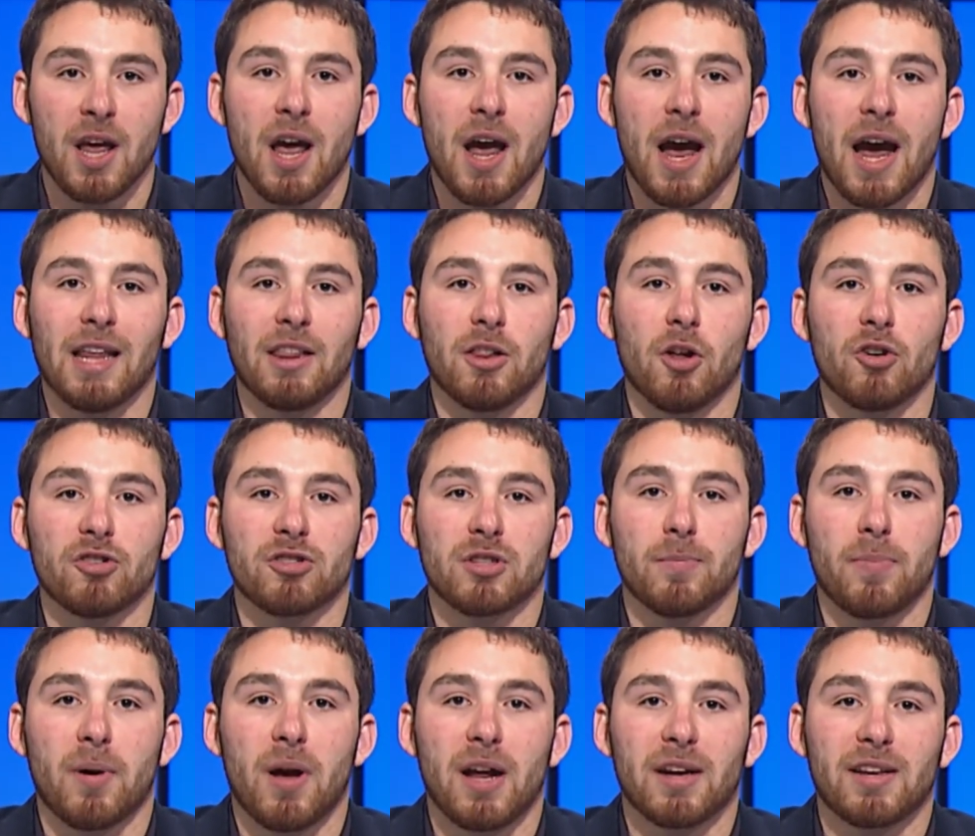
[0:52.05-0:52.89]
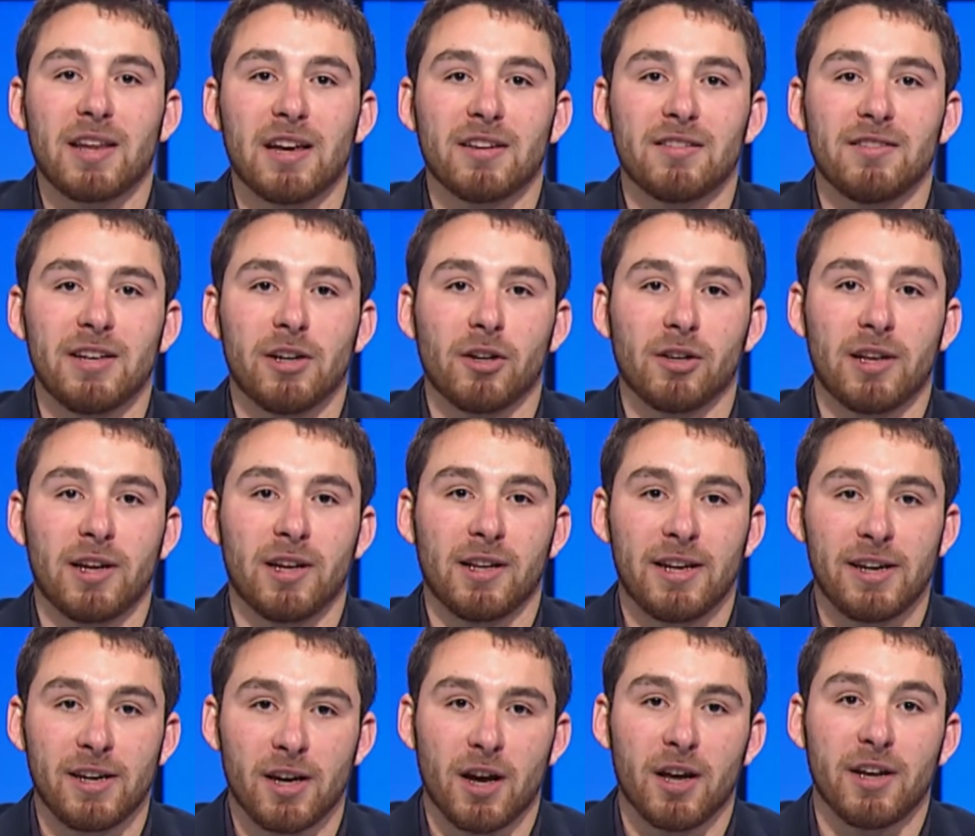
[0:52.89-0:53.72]
I launched the podcast
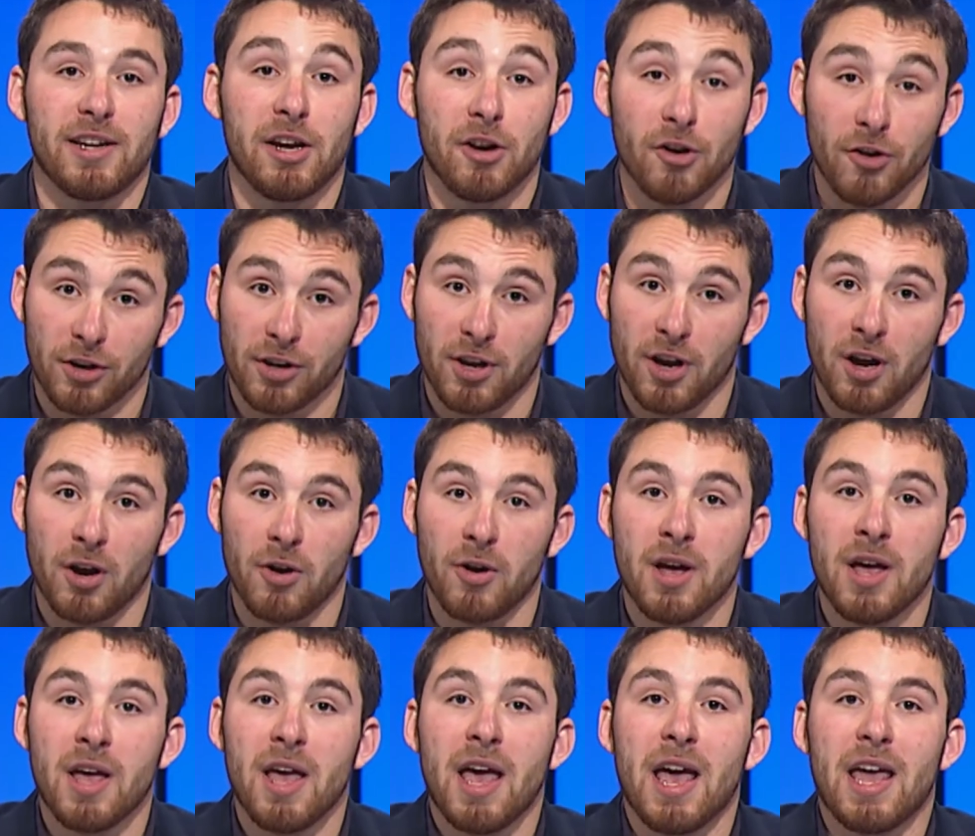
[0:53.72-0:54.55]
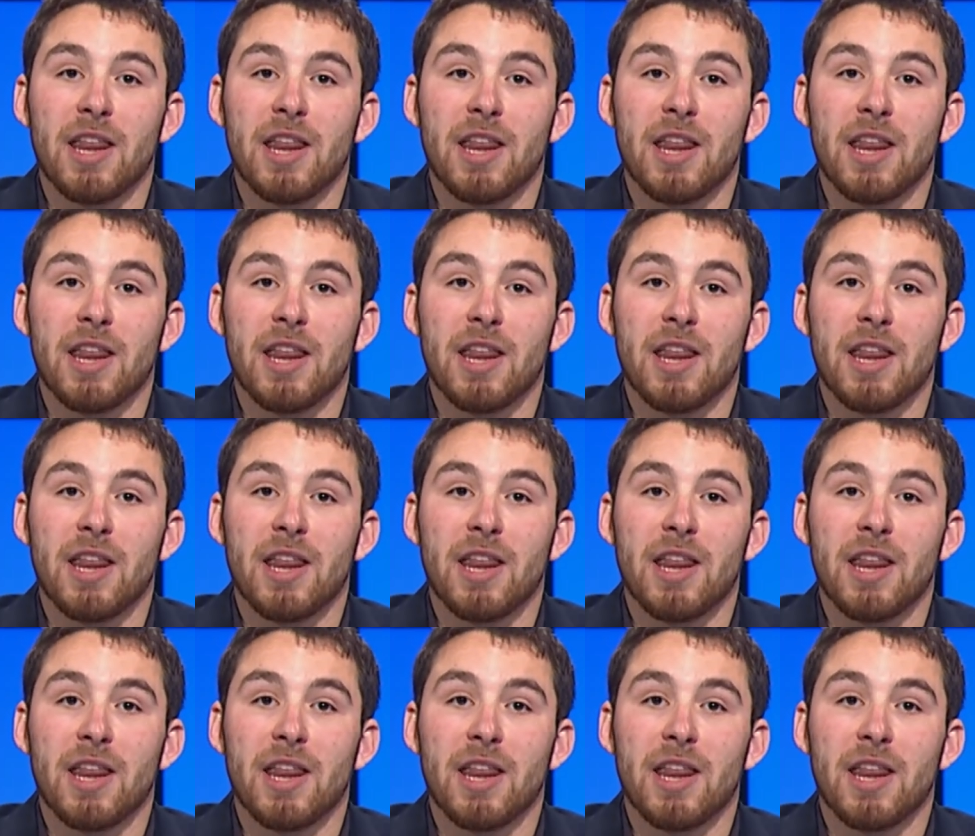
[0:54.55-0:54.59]
nearly a year ago,